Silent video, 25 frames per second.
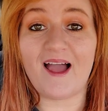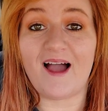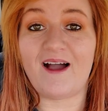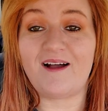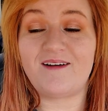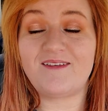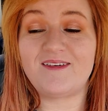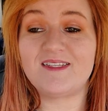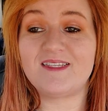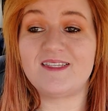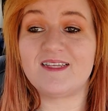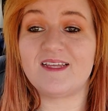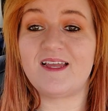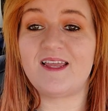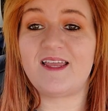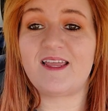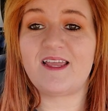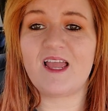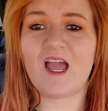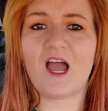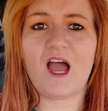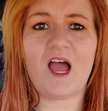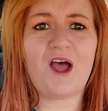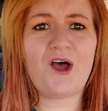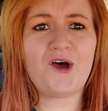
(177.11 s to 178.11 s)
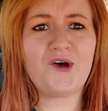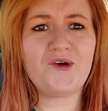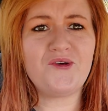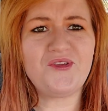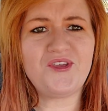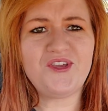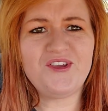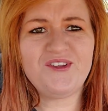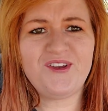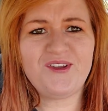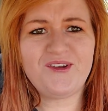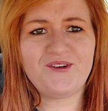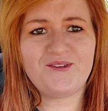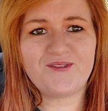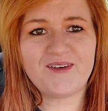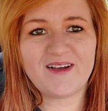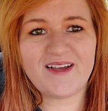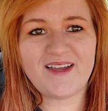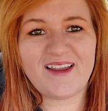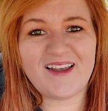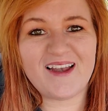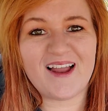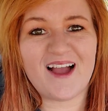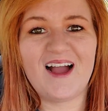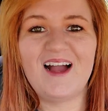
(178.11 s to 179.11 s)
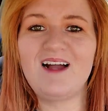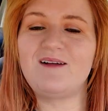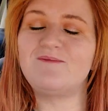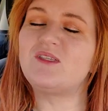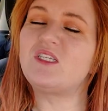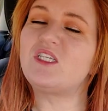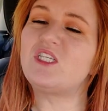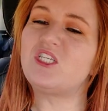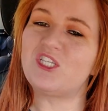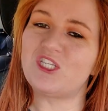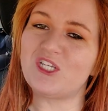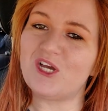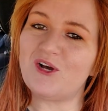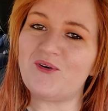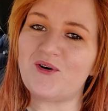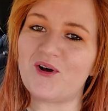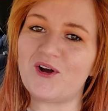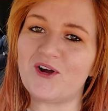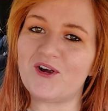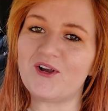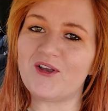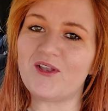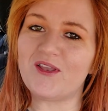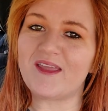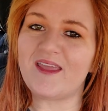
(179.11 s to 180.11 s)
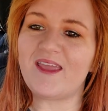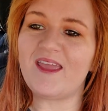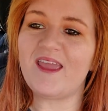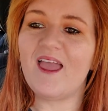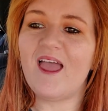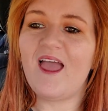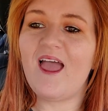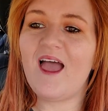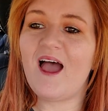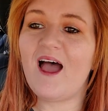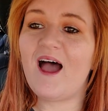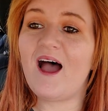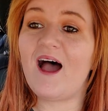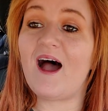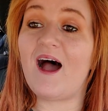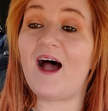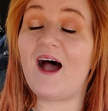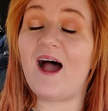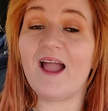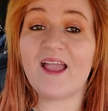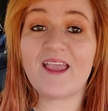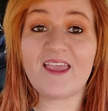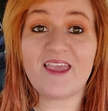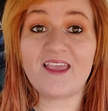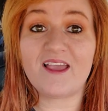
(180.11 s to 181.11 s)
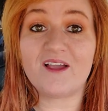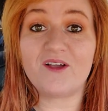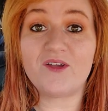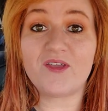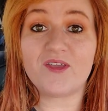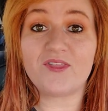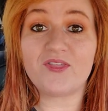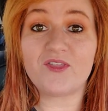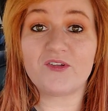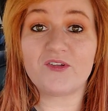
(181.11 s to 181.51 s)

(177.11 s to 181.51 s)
I was like, oh, you know what? I'm so early. I can go get